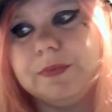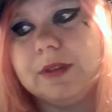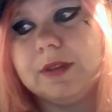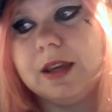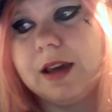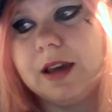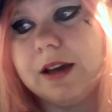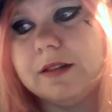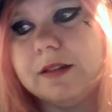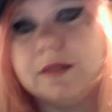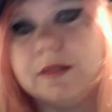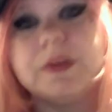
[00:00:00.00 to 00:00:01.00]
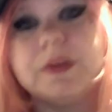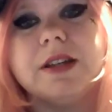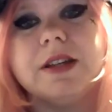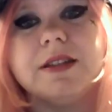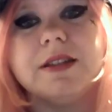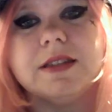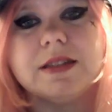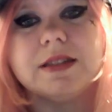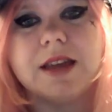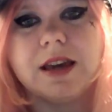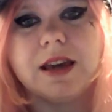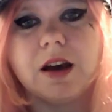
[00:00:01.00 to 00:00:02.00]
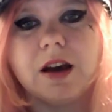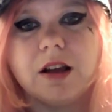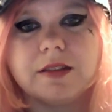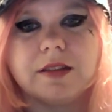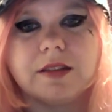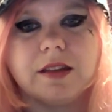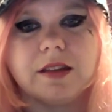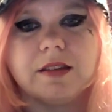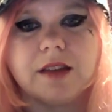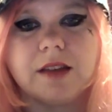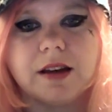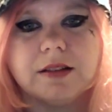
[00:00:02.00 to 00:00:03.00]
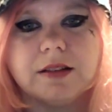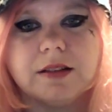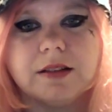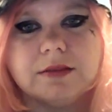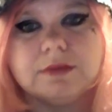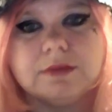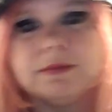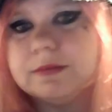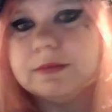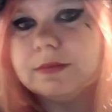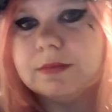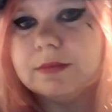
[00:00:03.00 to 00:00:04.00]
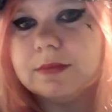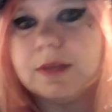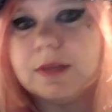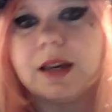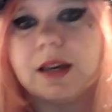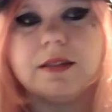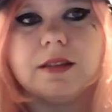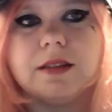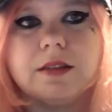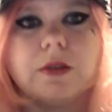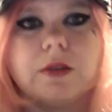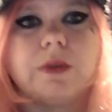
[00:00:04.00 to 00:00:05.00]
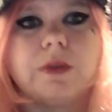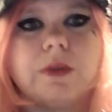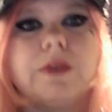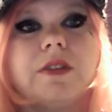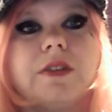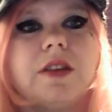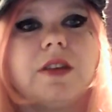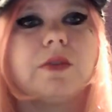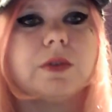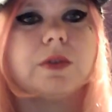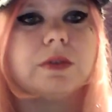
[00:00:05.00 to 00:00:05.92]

he has a place to say all the success he's had because he's so successful.